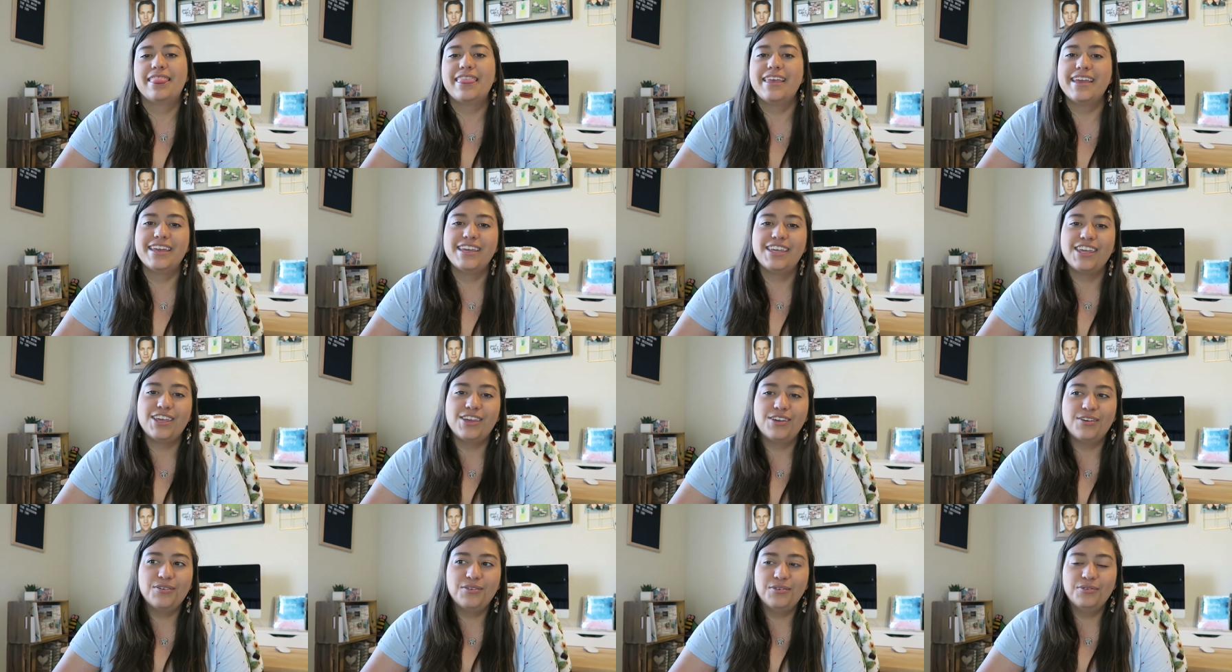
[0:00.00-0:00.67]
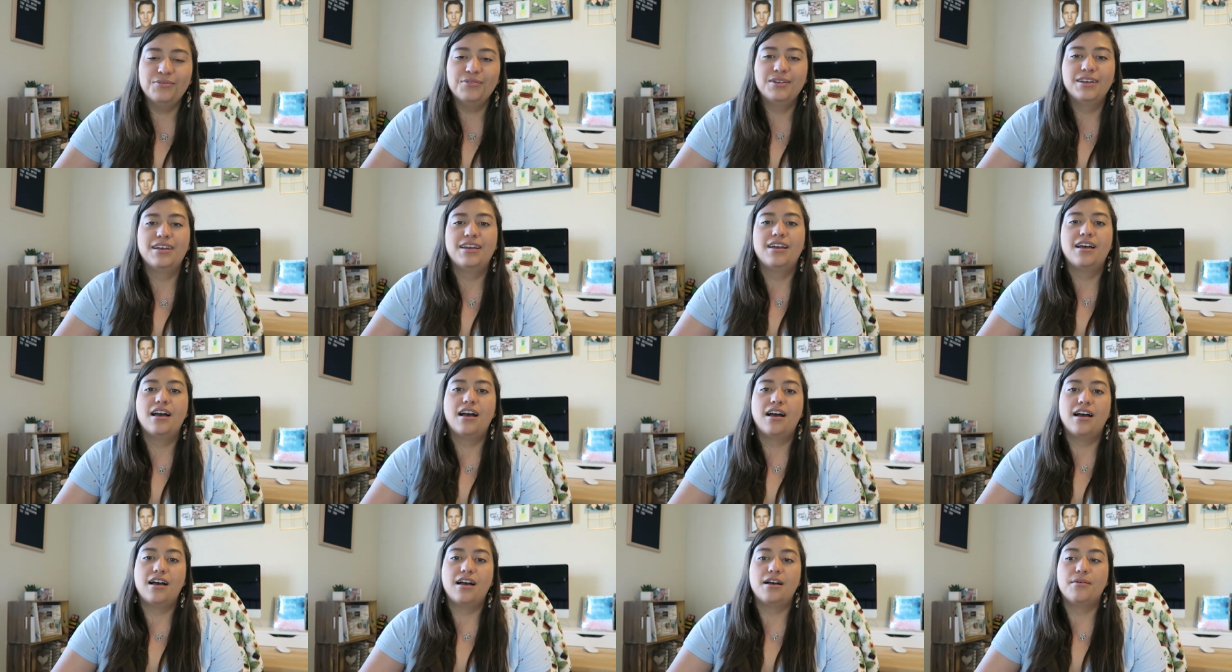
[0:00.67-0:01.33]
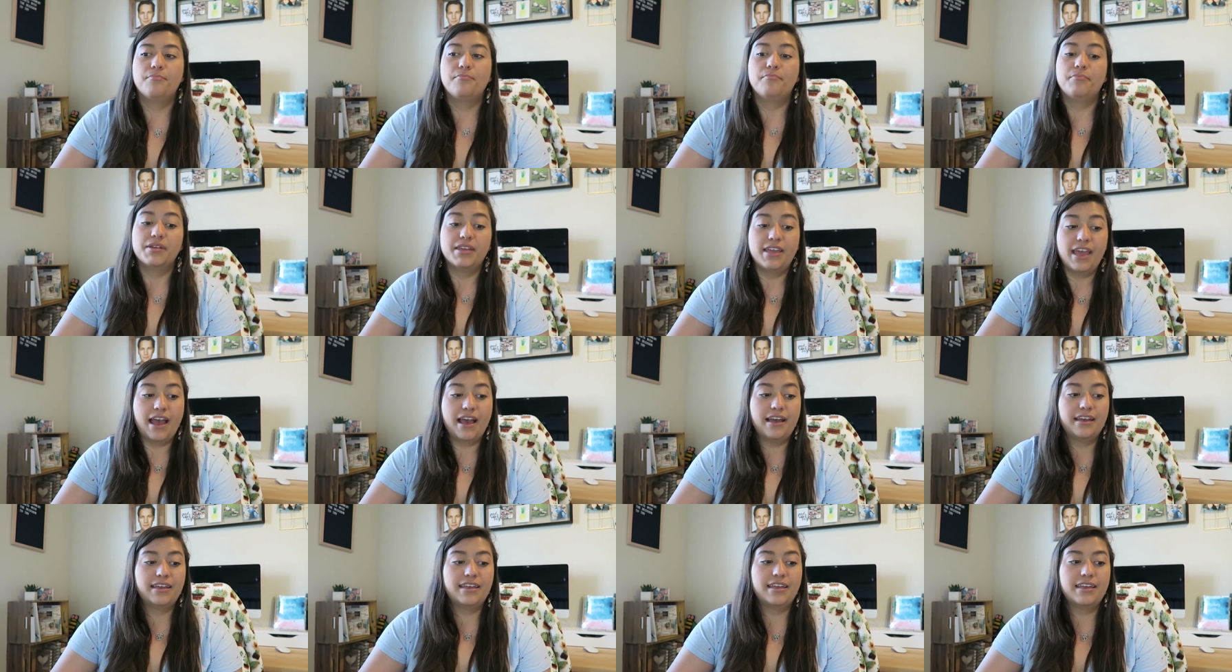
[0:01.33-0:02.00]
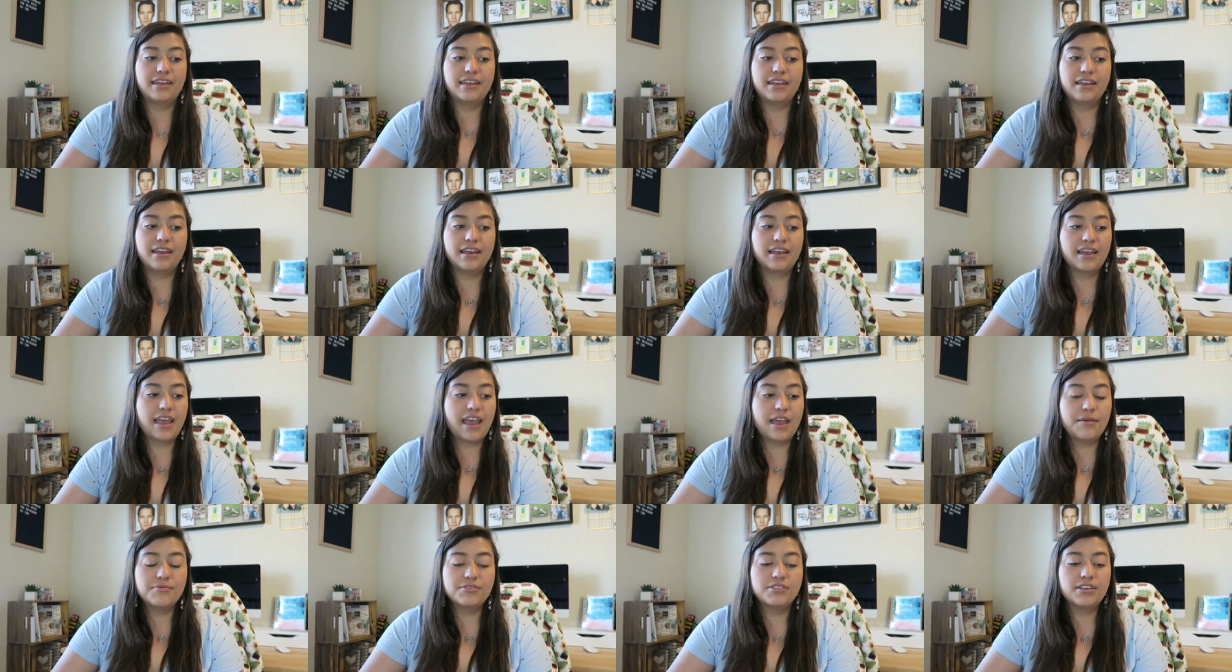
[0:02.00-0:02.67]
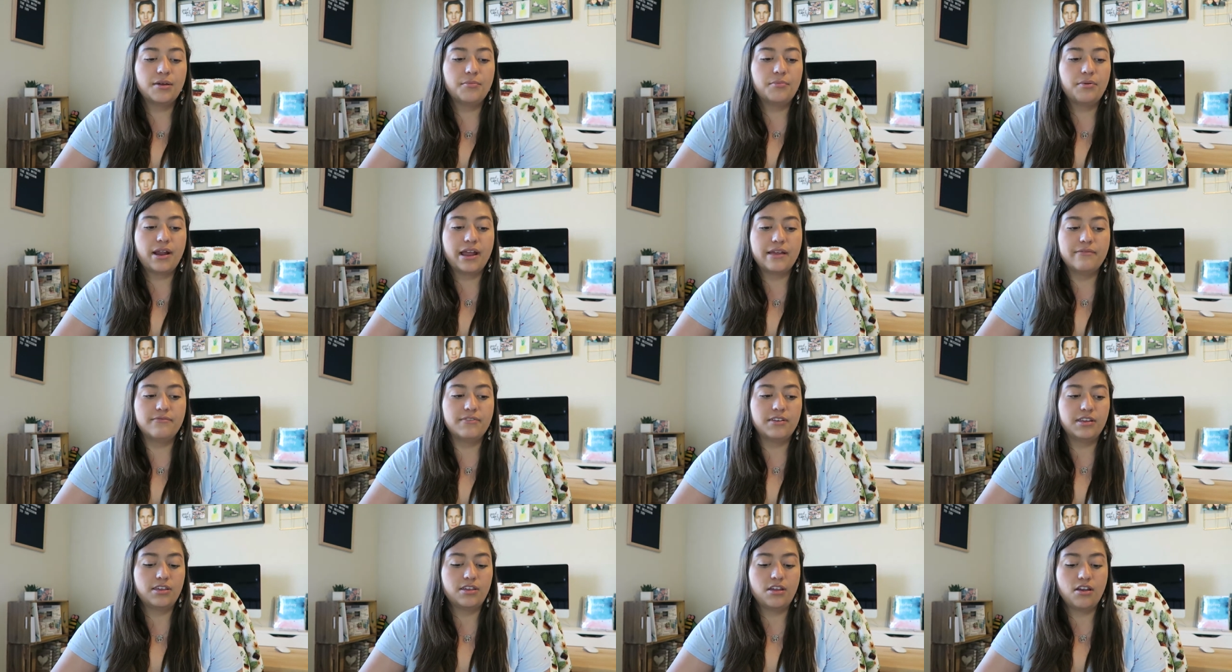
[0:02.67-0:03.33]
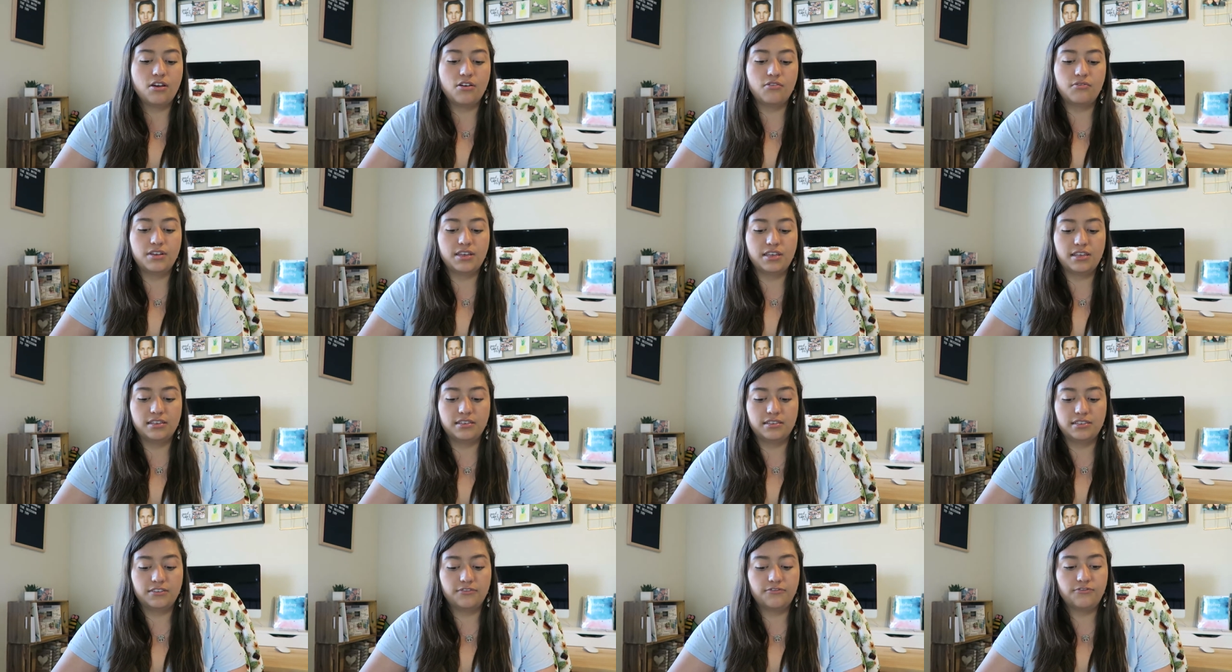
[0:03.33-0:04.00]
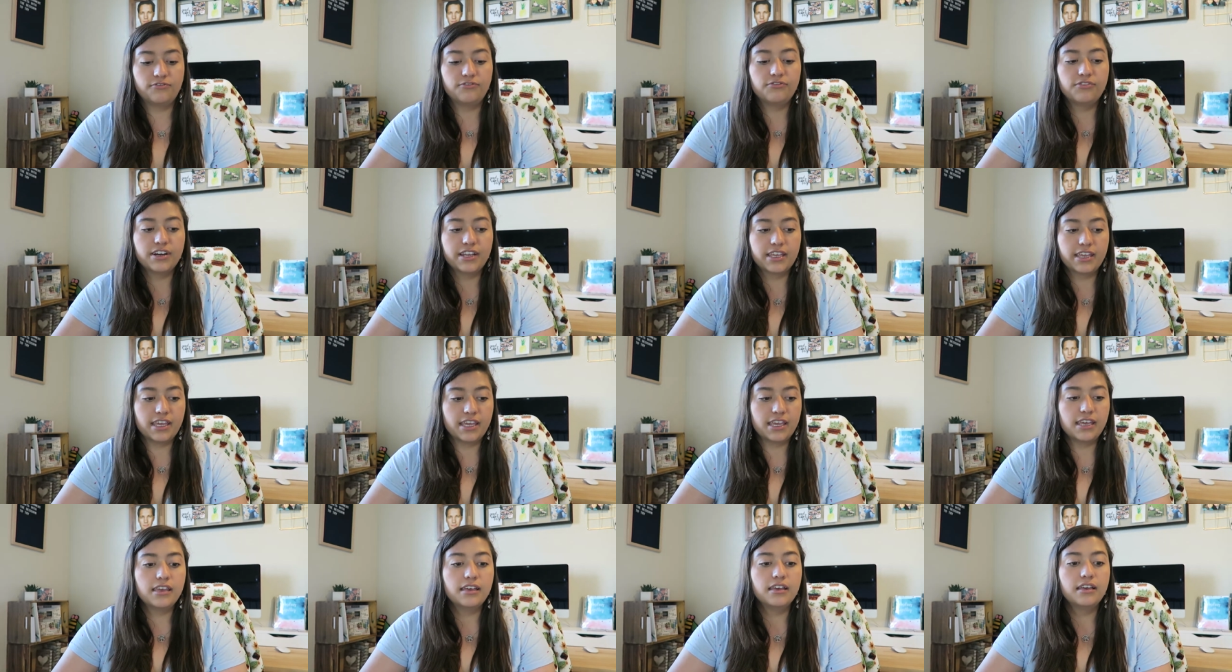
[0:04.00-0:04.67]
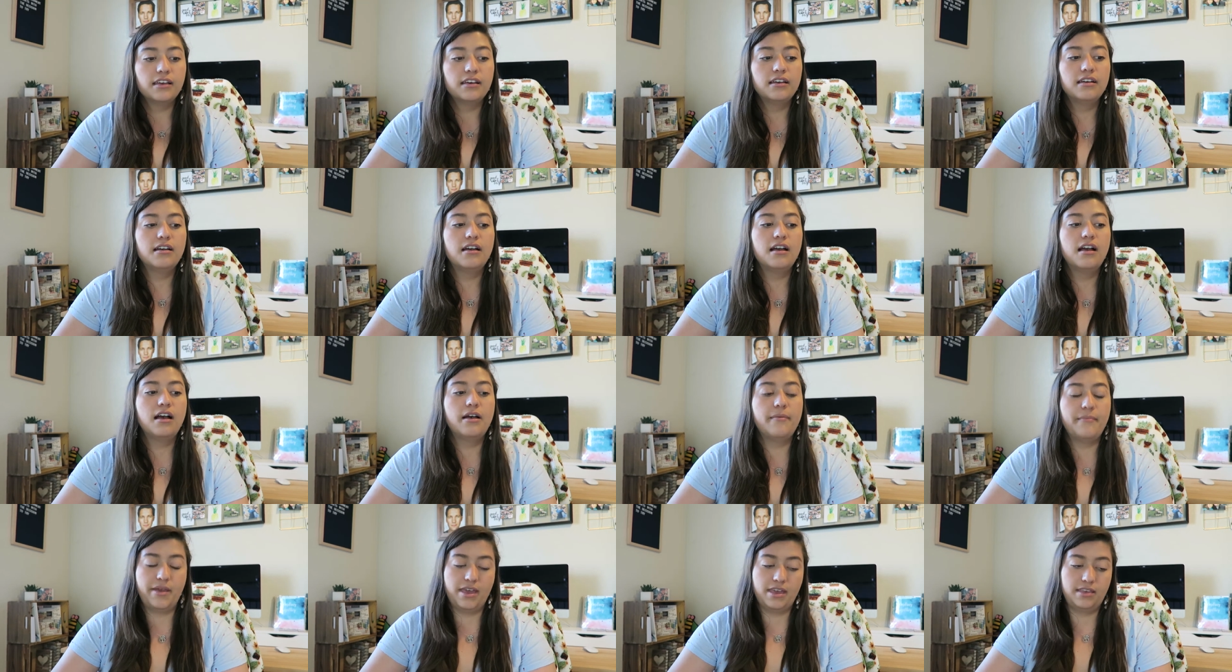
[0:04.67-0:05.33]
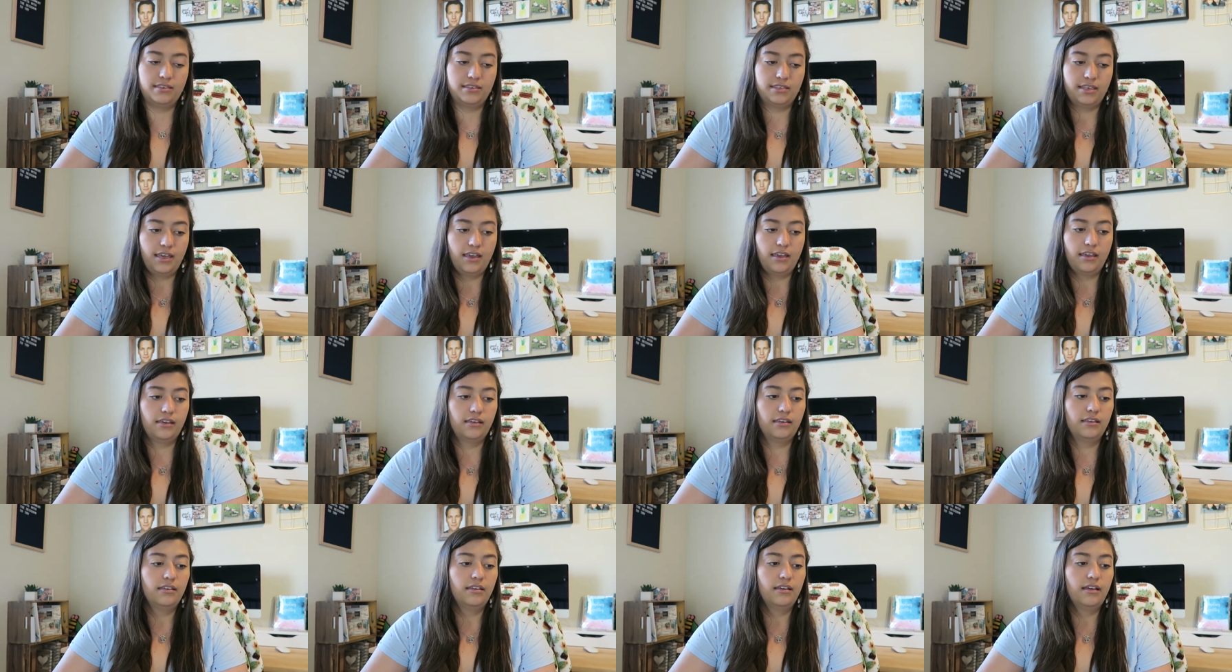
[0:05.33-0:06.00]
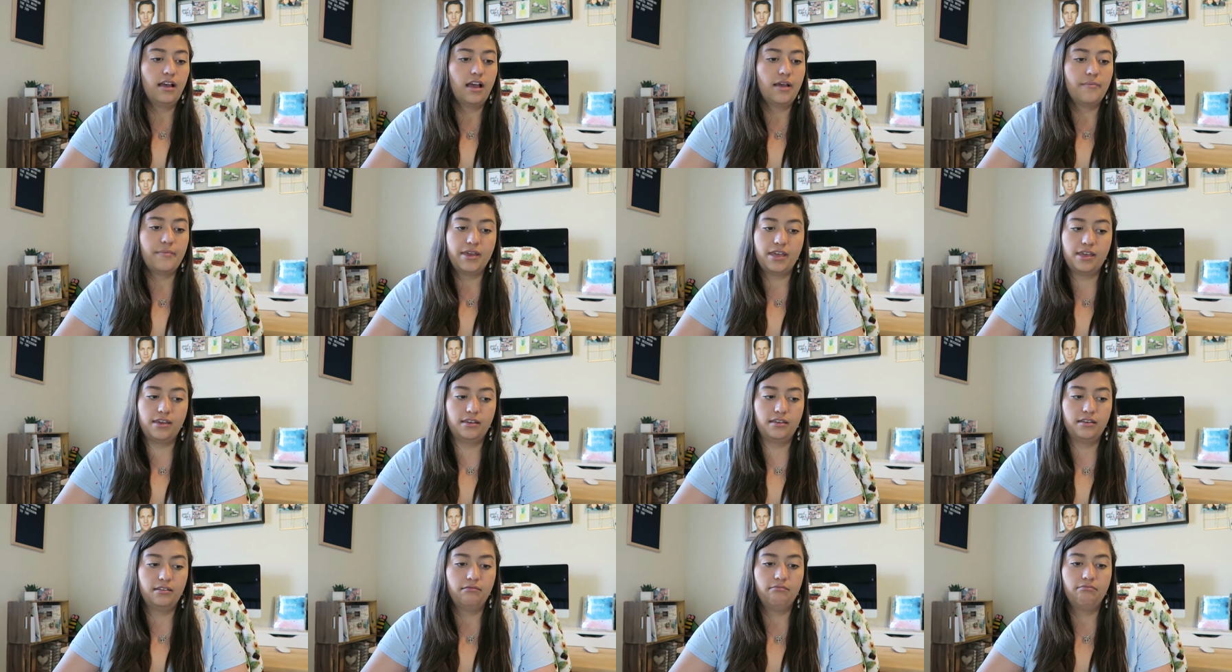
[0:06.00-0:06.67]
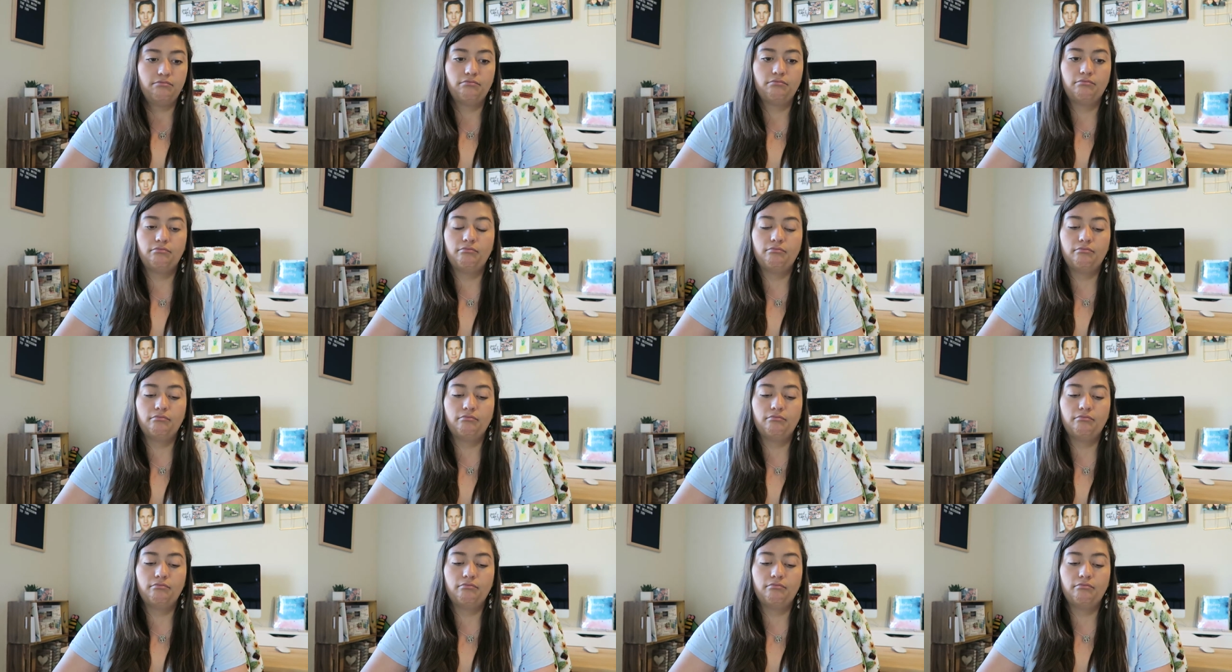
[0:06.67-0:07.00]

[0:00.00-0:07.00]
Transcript: Thank you. Um, but yeah, Amazon Prime Video is freaking amazing. I mean,